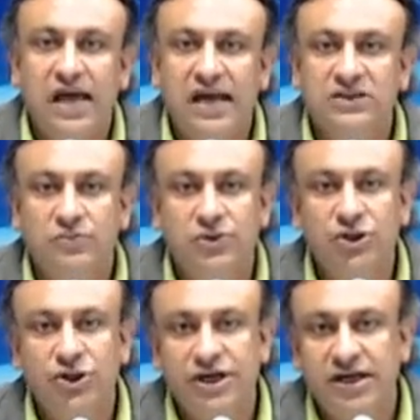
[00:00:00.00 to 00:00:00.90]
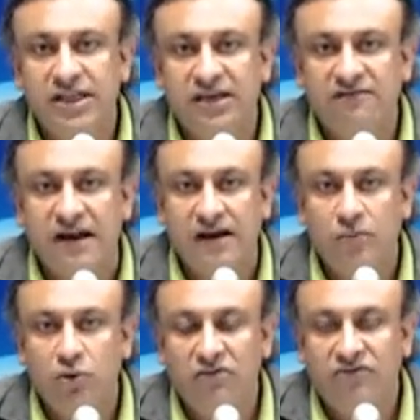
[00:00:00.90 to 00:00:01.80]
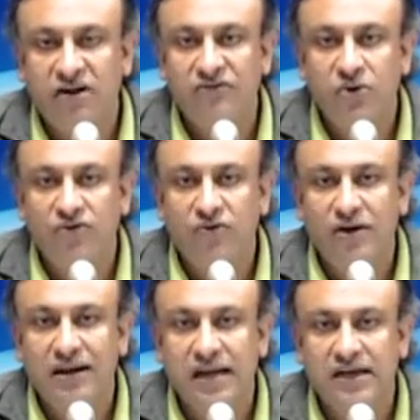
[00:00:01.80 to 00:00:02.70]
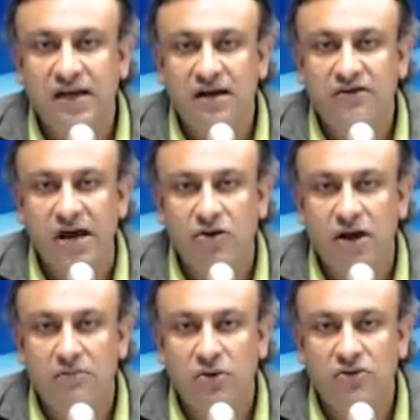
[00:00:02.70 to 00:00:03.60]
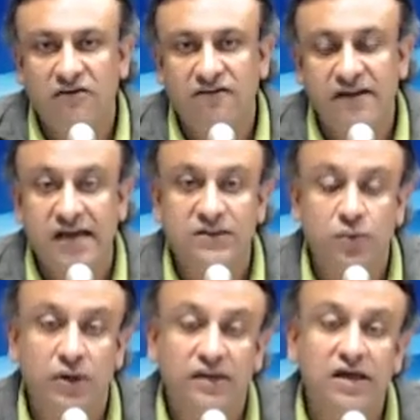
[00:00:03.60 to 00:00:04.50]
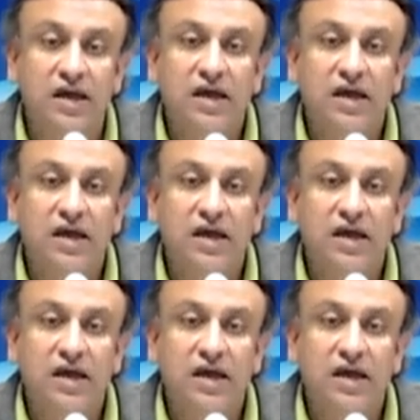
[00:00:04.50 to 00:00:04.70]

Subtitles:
has appreciated the Federal Board of Revenue for collecting a record amount of tax worth